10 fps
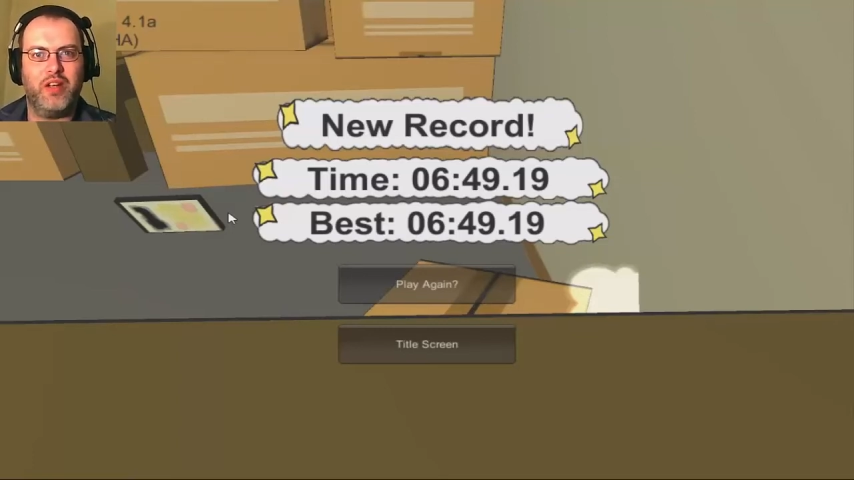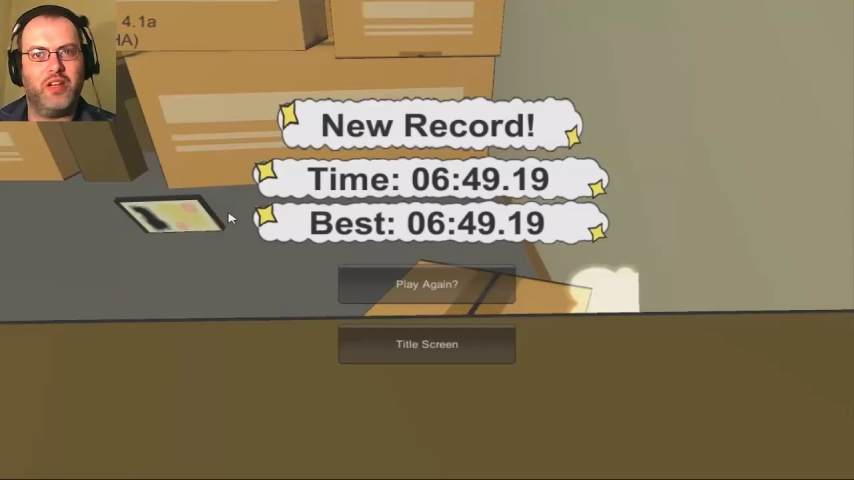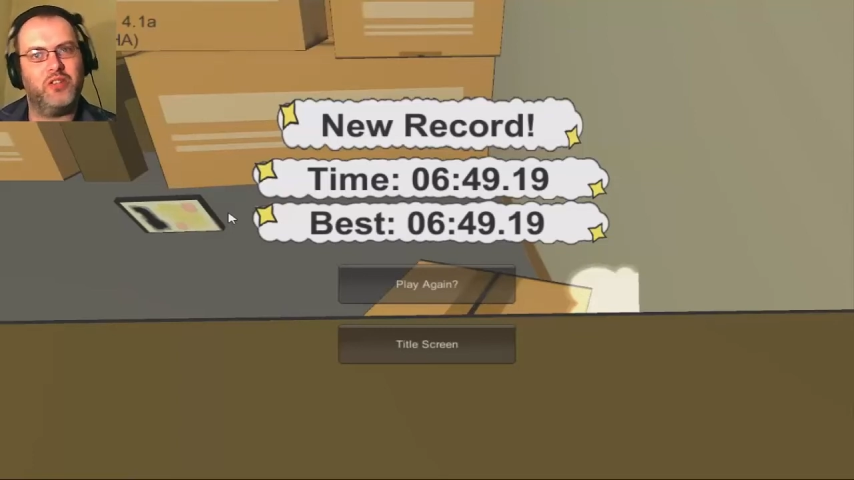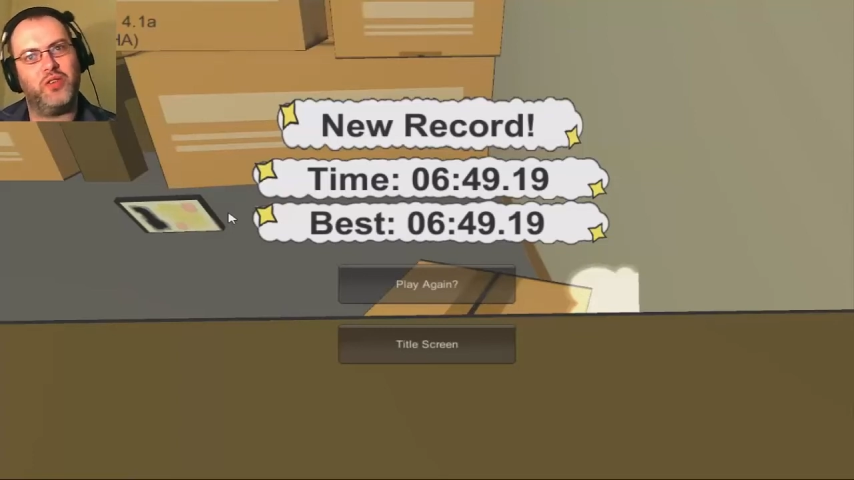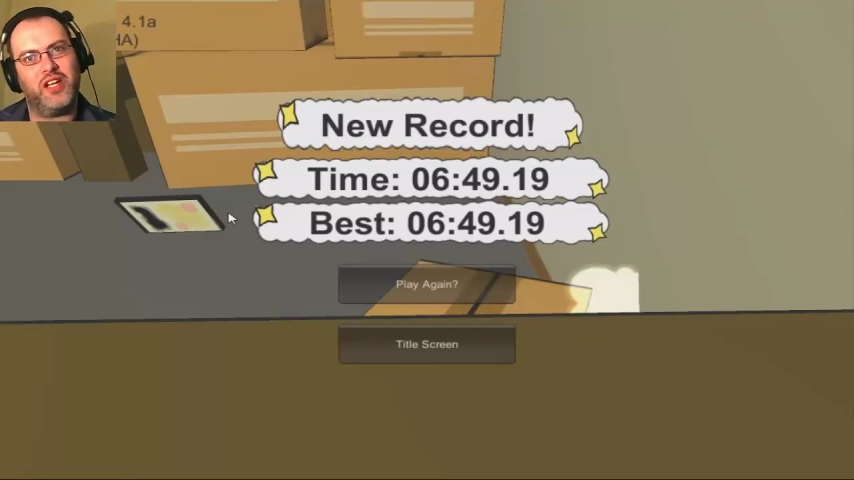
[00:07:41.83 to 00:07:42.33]
And
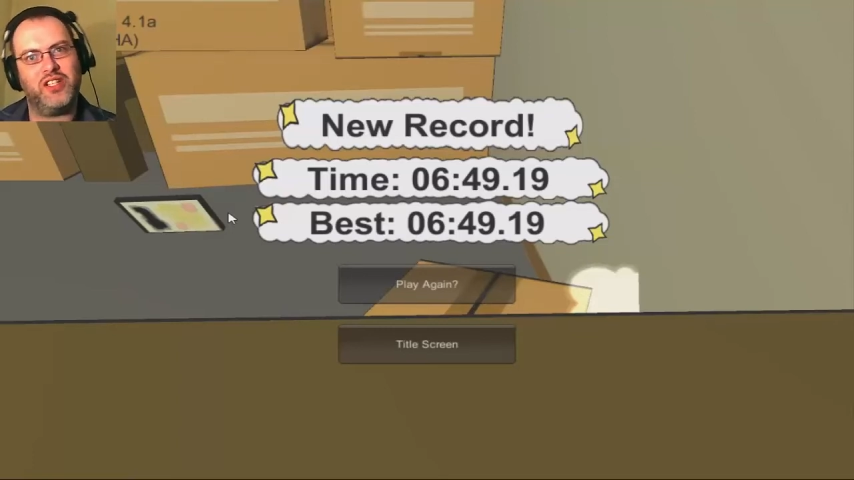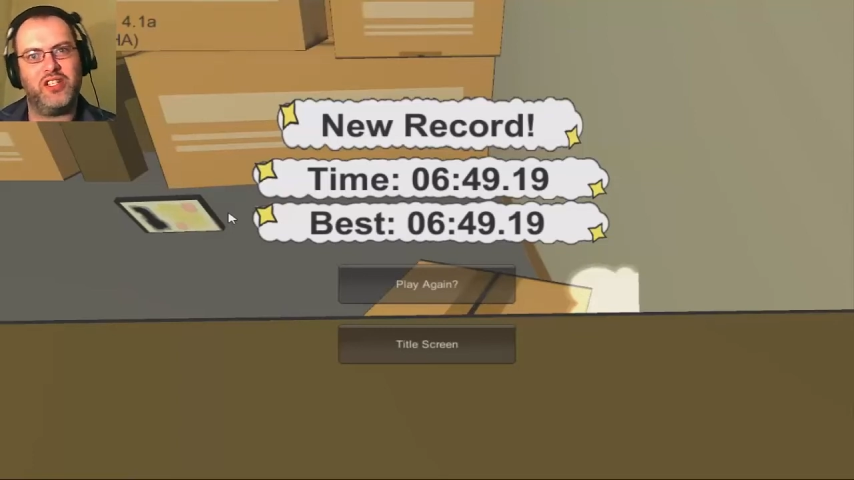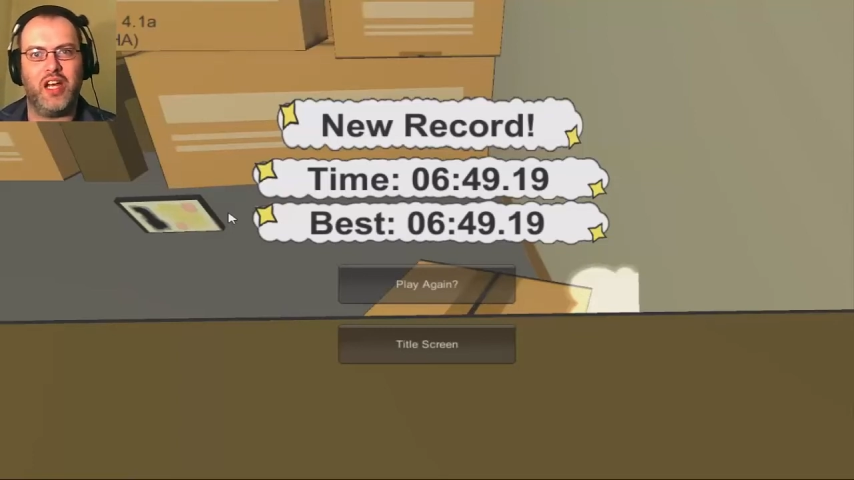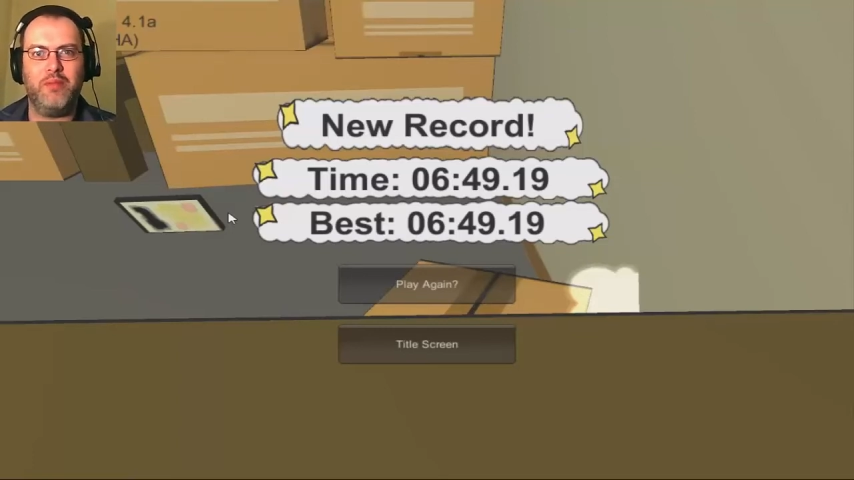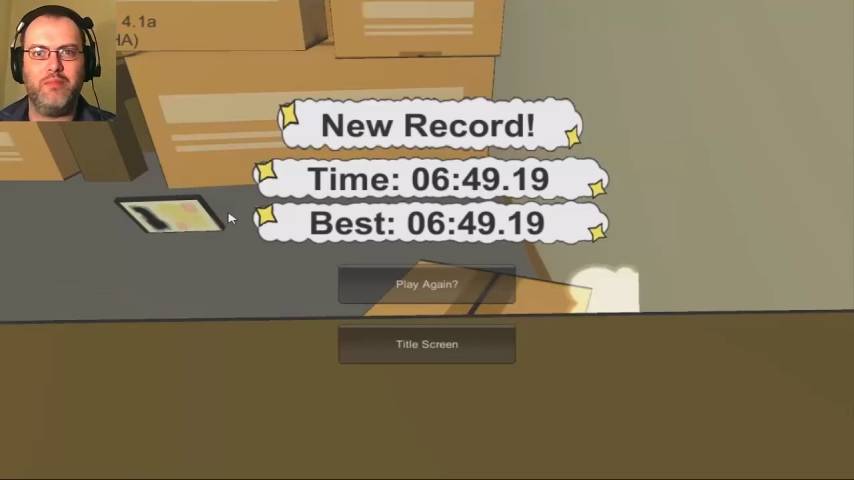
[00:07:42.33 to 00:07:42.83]
until next
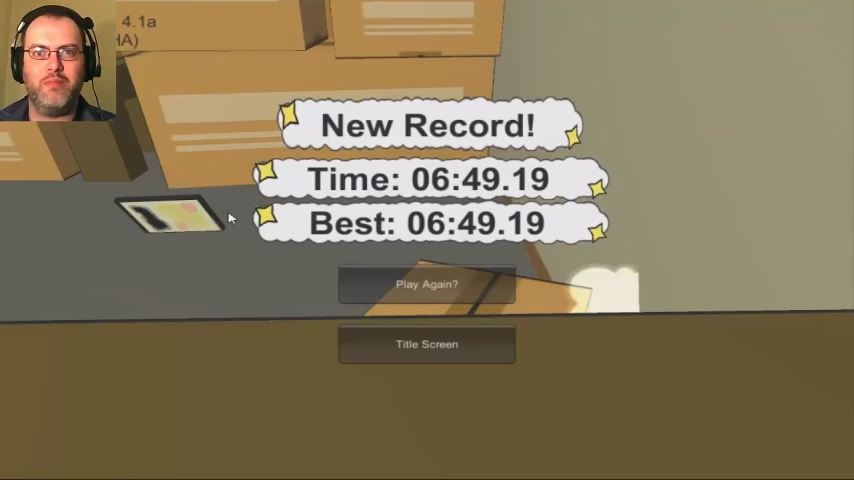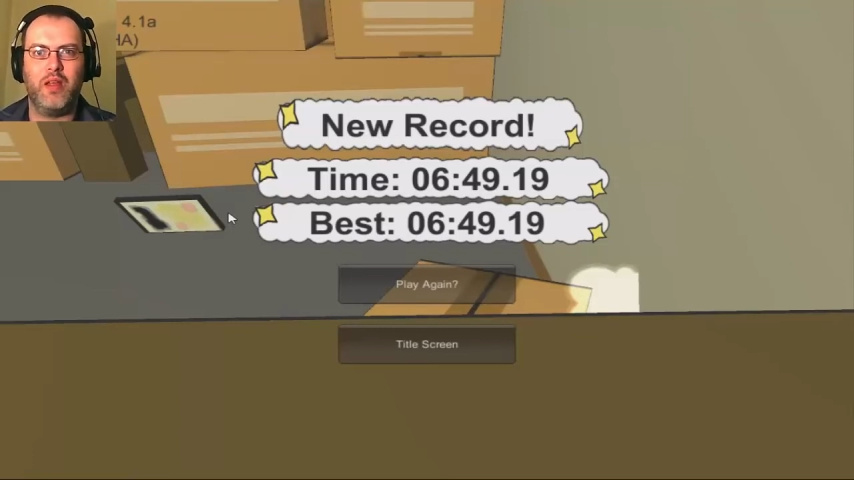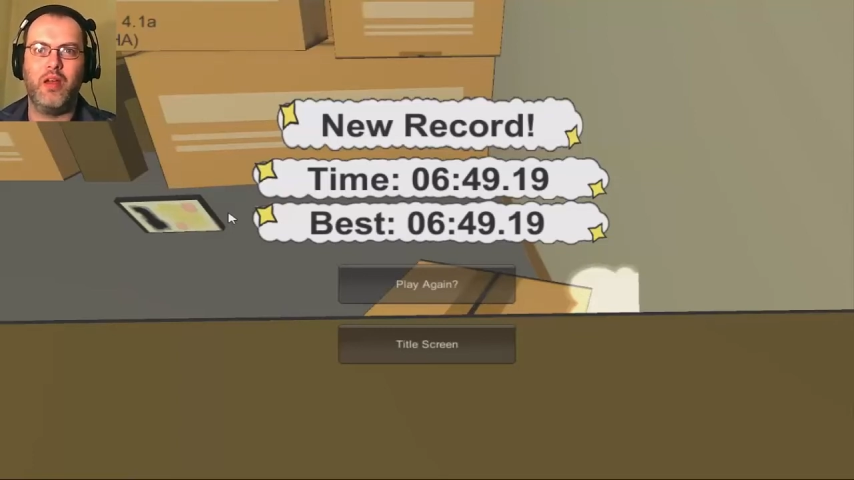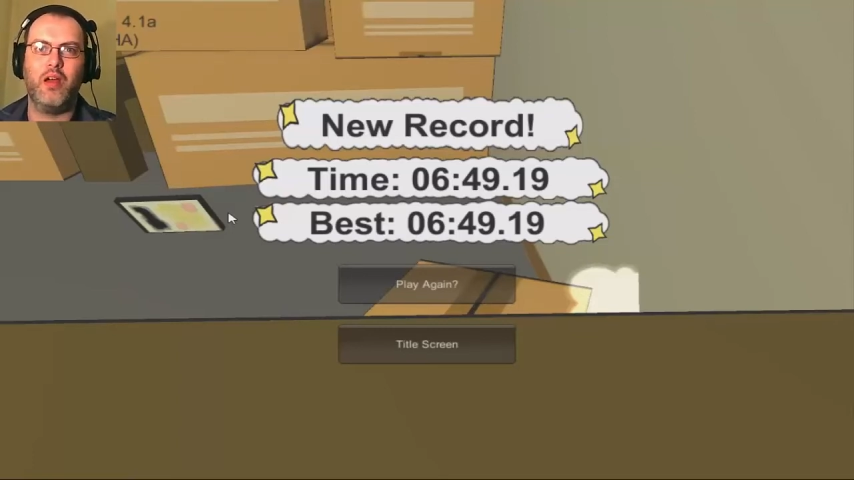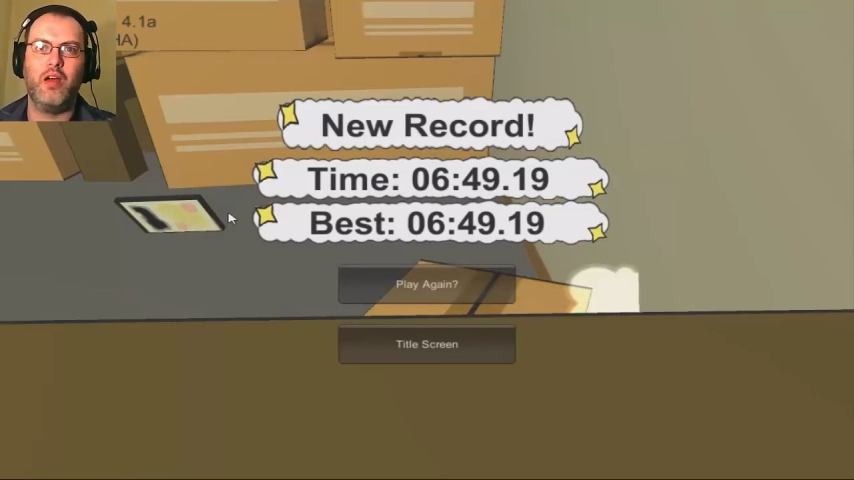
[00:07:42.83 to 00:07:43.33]
time,
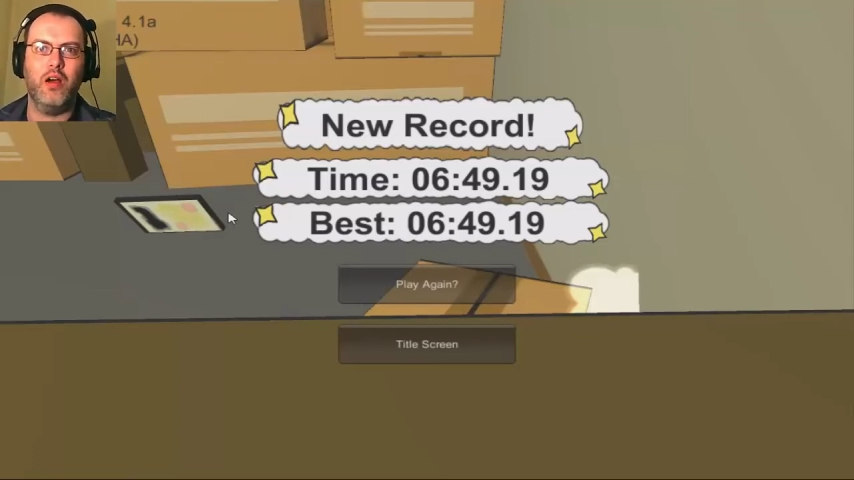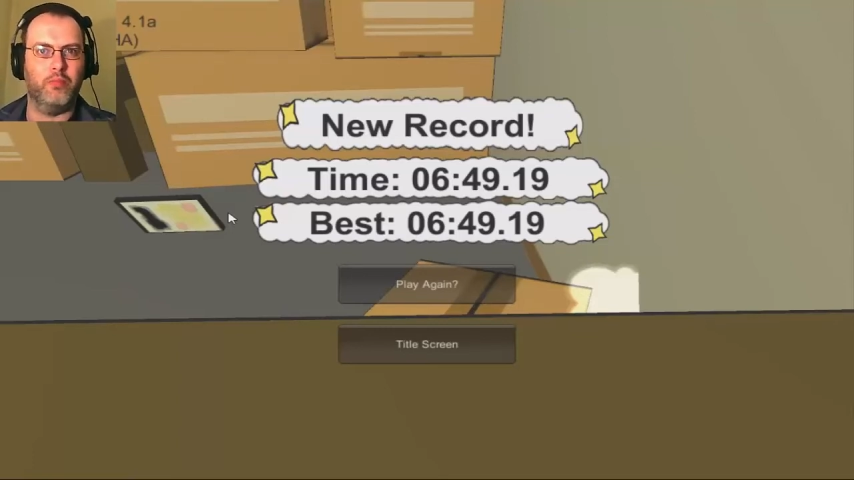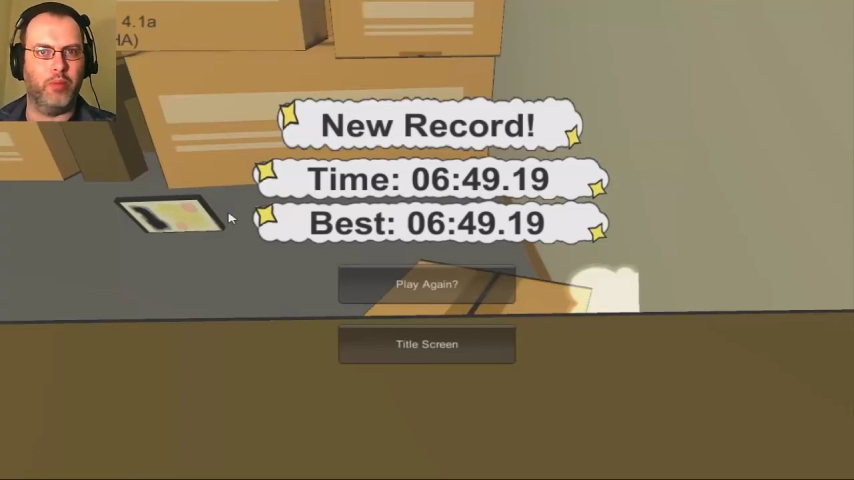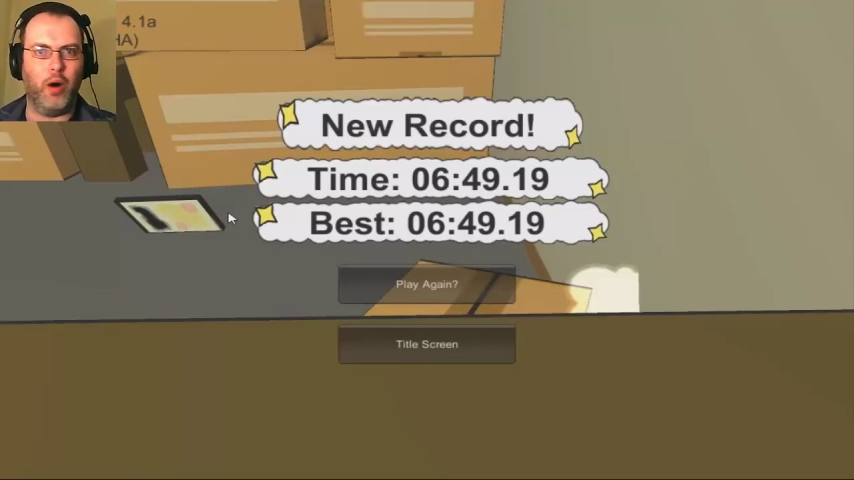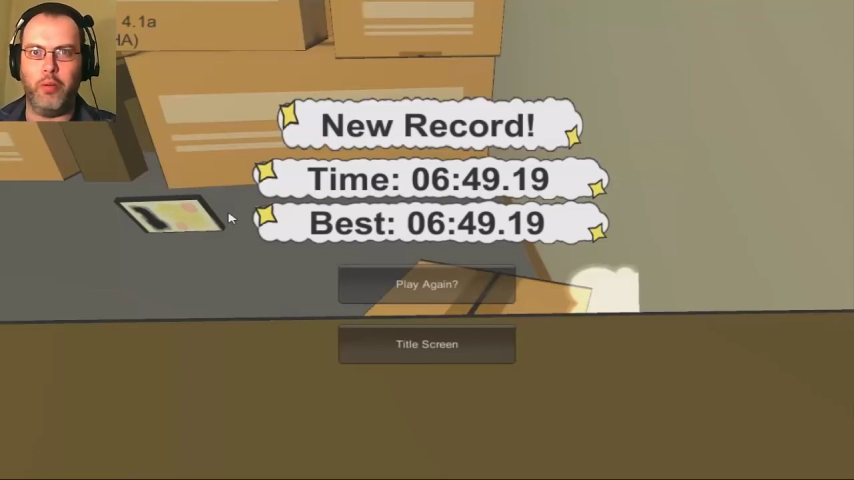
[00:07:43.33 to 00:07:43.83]

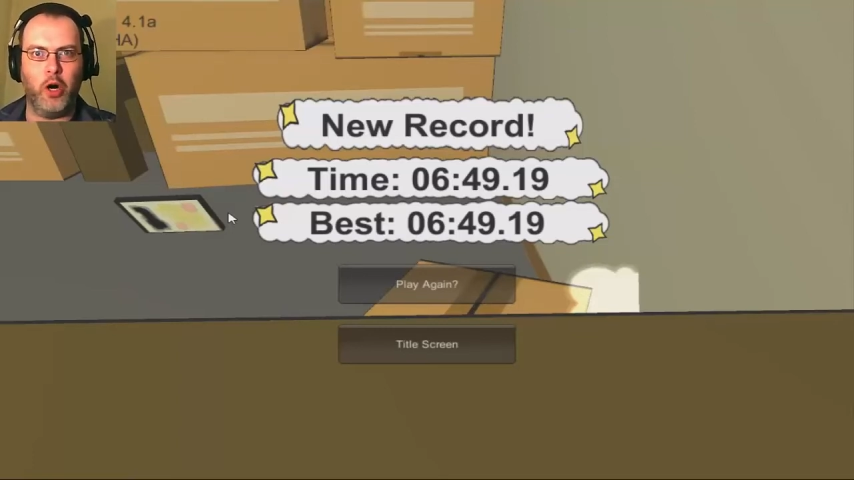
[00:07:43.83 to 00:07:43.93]
bye